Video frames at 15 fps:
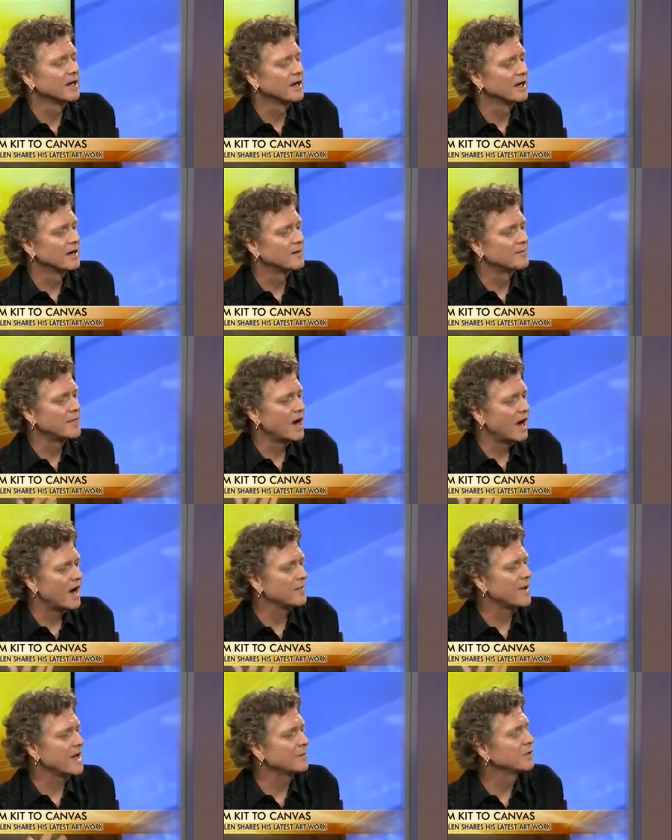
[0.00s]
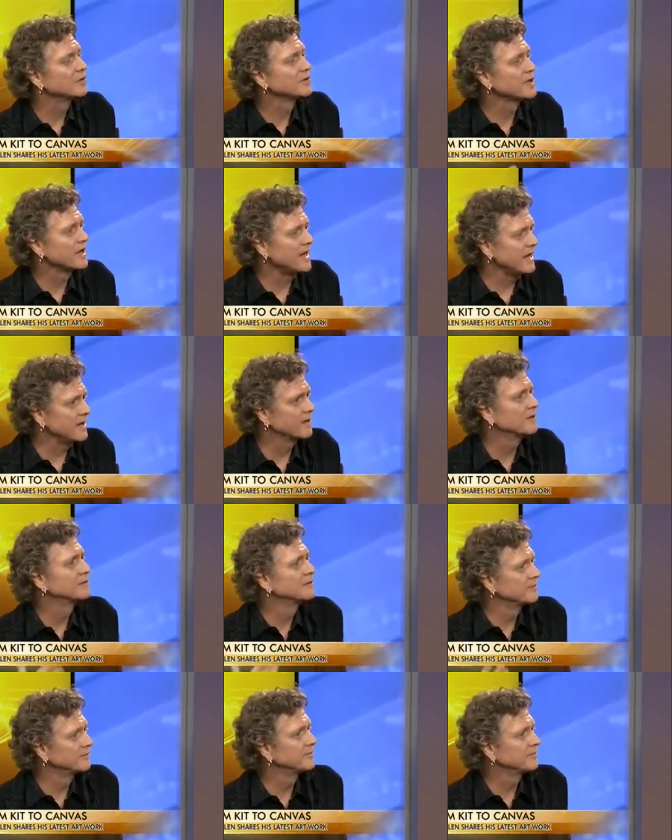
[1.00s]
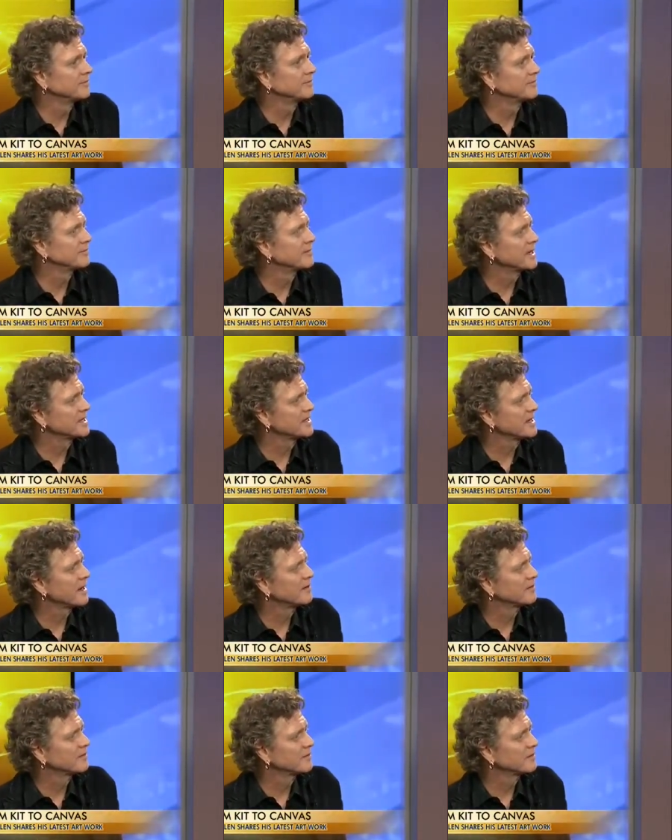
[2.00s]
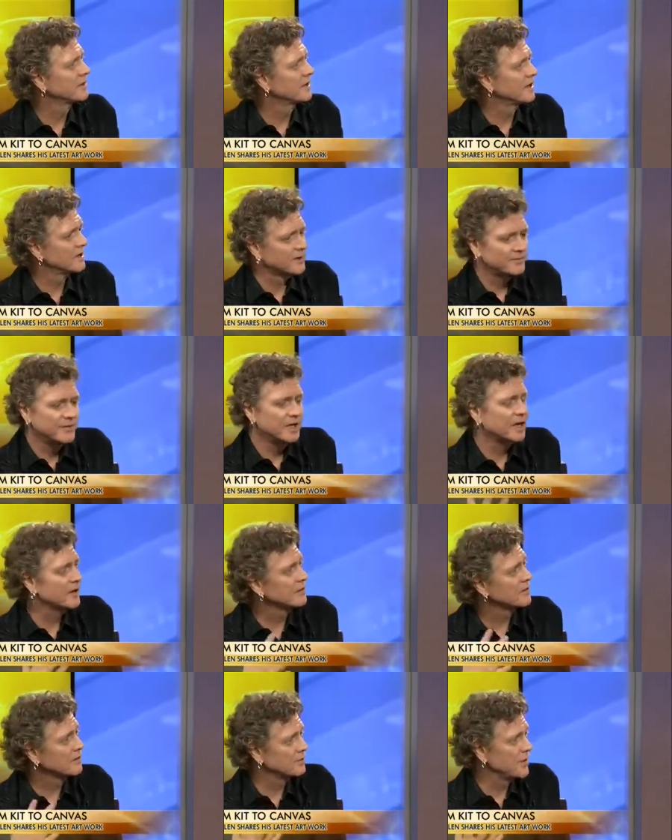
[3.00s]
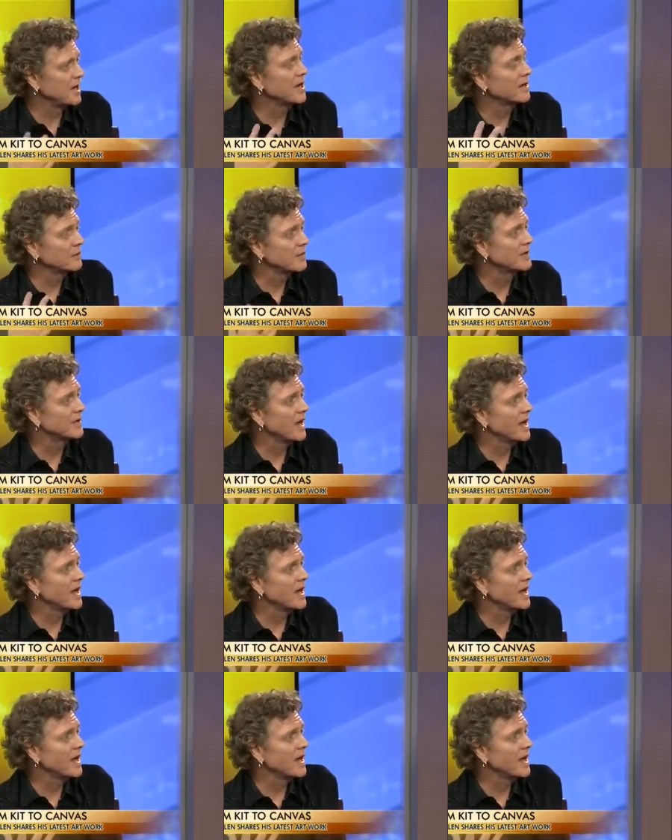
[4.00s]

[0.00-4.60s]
um, I'm able to heal myself, uh, you know, through being with